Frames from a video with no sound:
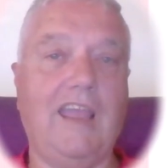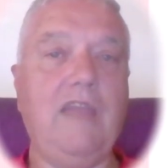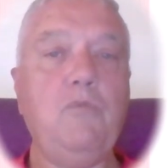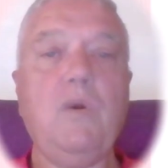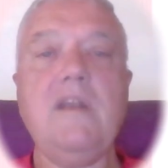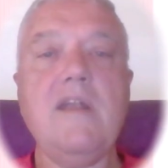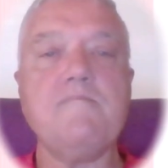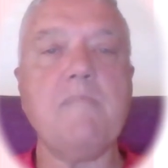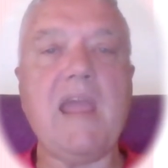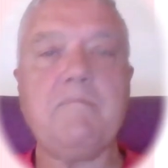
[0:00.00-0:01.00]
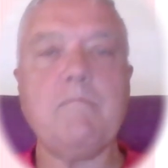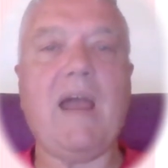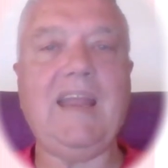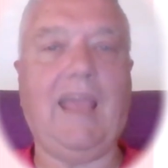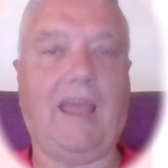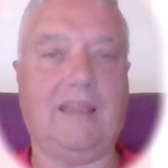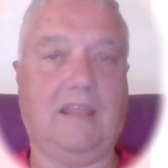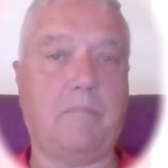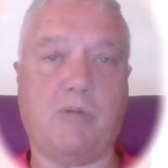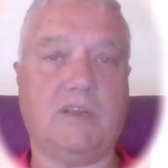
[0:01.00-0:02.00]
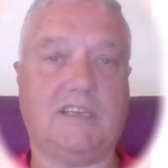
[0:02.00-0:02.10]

He wouldn't have made money at that point in